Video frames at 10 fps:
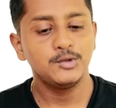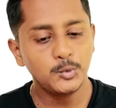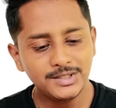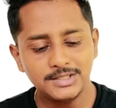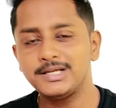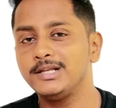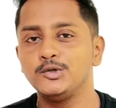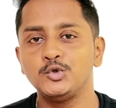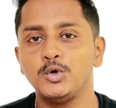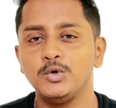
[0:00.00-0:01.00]
So with this,
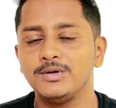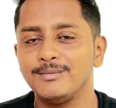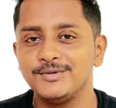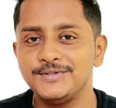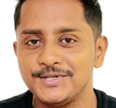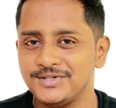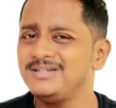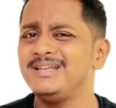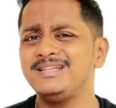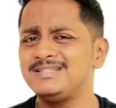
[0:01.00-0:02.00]
I'll show you a
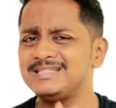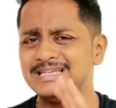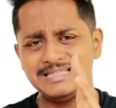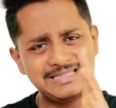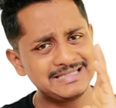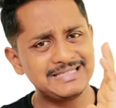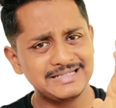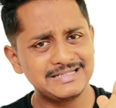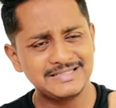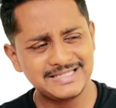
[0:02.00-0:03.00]
demonstration. Let's see it's
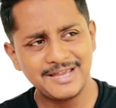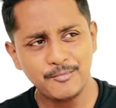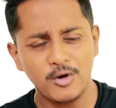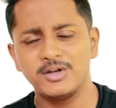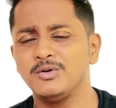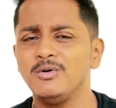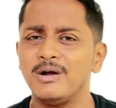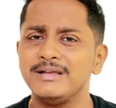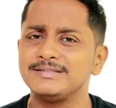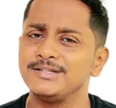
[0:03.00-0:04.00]
the same audio
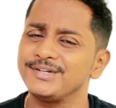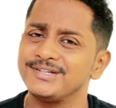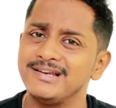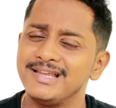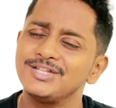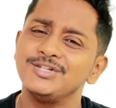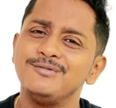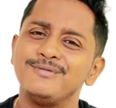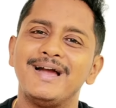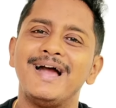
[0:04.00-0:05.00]
as the written lecture.
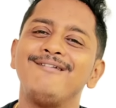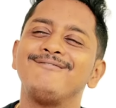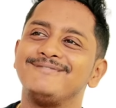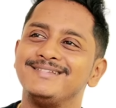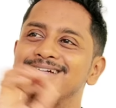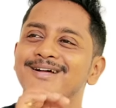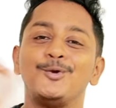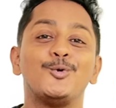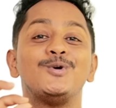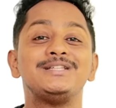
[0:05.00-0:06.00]
We have the
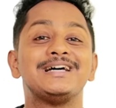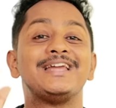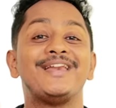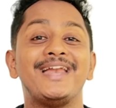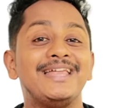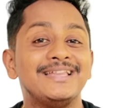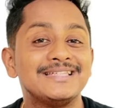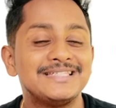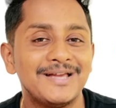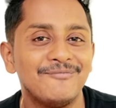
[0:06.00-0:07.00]
notes ready
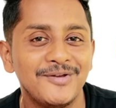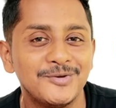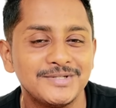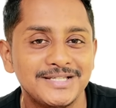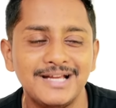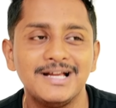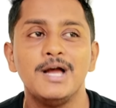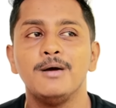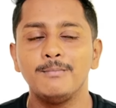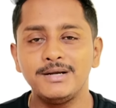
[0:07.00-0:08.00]
the same way you take.
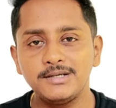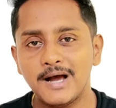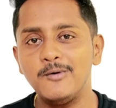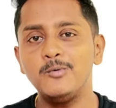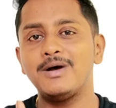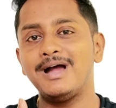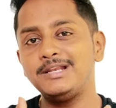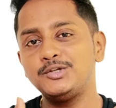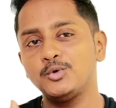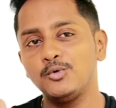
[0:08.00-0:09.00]
But now
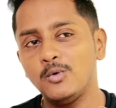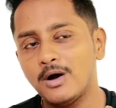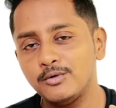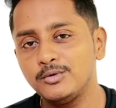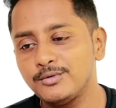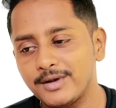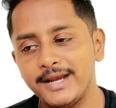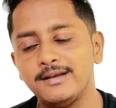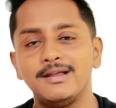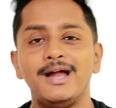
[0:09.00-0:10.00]
I'll show you how to
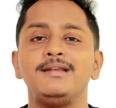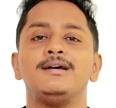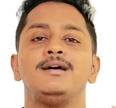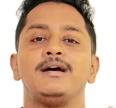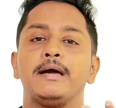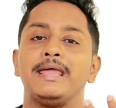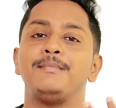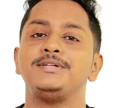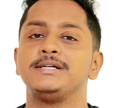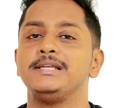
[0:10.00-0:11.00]
write that
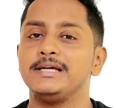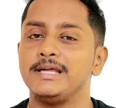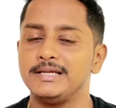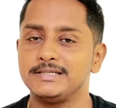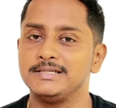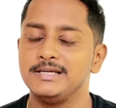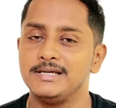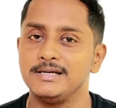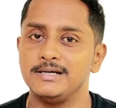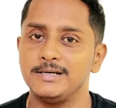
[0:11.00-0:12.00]
grammatically correct
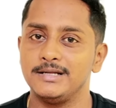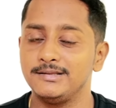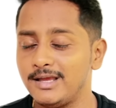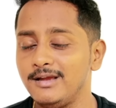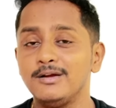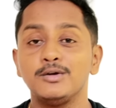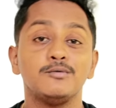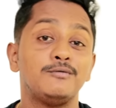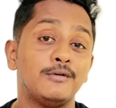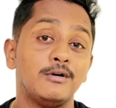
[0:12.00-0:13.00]
uh, thing
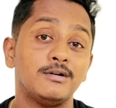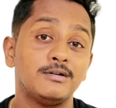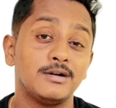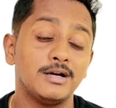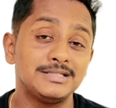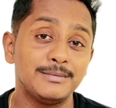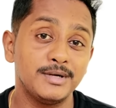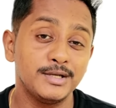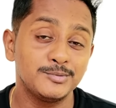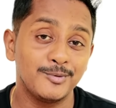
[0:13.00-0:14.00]
for a
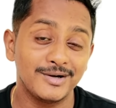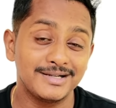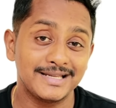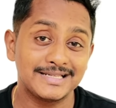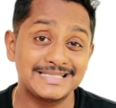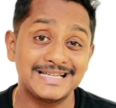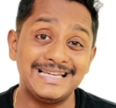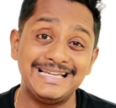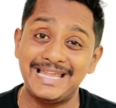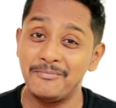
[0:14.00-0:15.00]
summarized spoken text
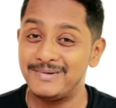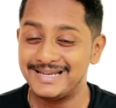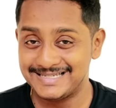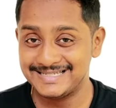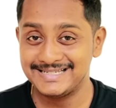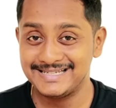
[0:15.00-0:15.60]
template.